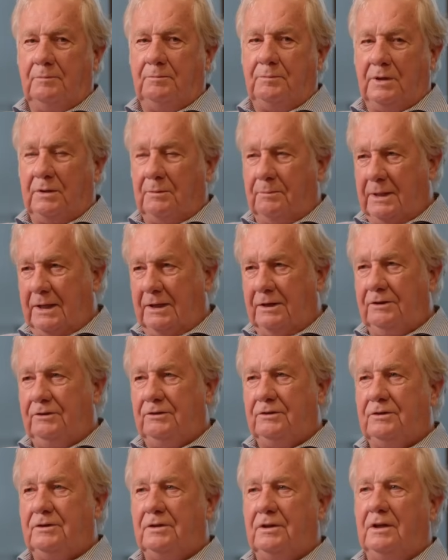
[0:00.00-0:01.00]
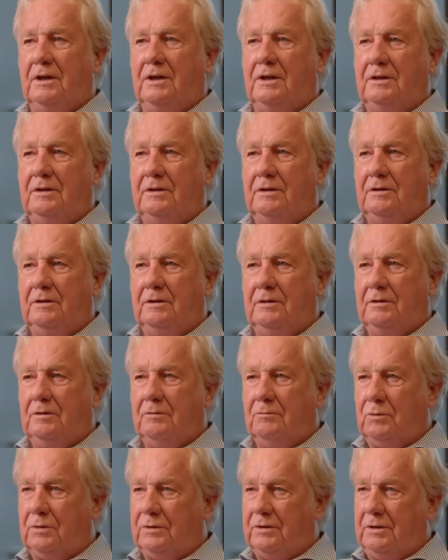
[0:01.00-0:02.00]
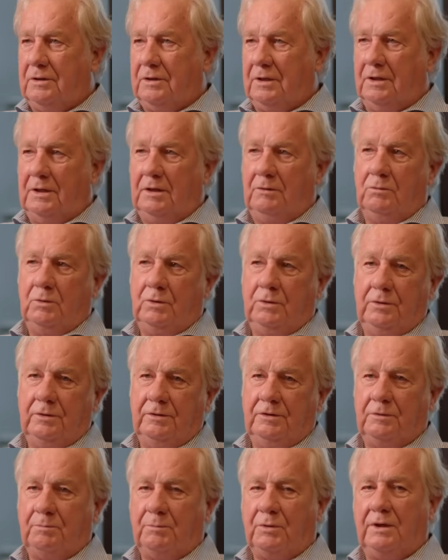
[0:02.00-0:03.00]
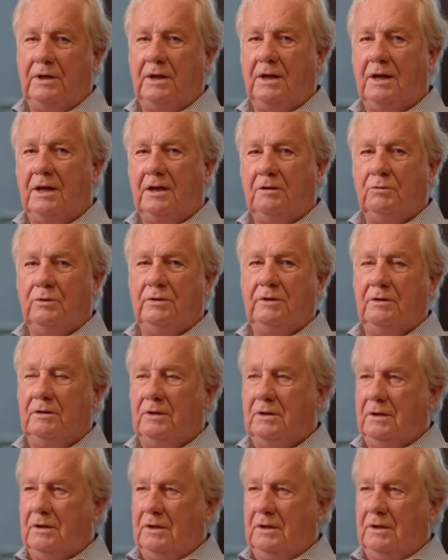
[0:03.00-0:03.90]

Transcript: better managed today than what they were. And it's pretty hard when you've